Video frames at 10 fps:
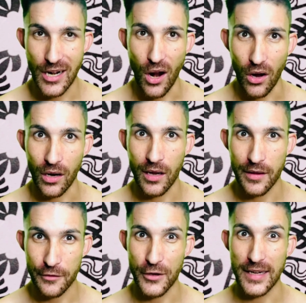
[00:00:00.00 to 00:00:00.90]
long
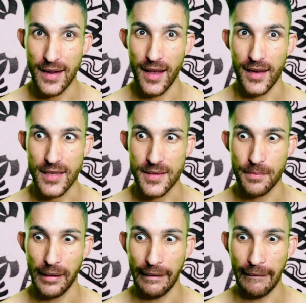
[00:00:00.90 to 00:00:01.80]
3 days.
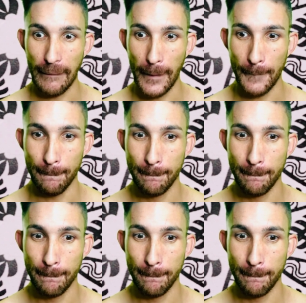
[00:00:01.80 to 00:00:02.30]
But